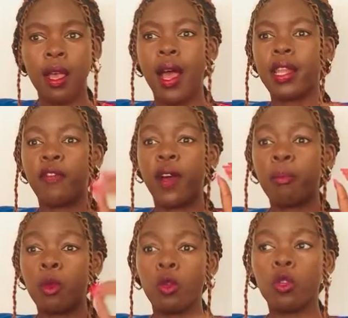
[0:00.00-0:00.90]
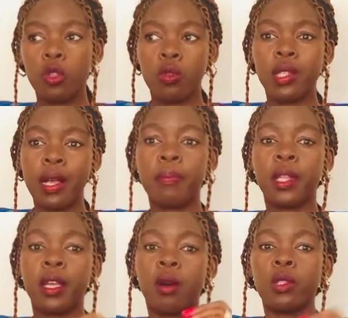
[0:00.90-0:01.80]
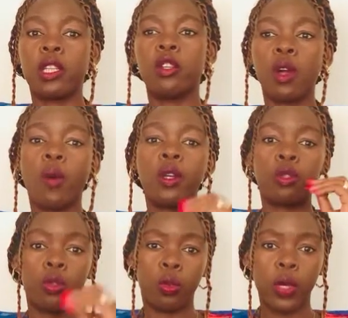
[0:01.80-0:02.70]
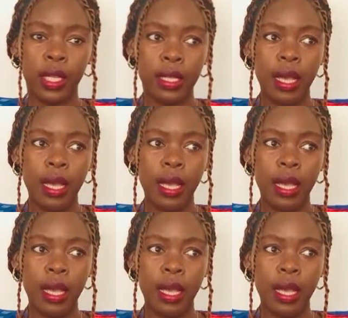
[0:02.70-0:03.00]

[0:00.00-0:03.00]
And if I'm not going to do something, I'll tell you I won't do it.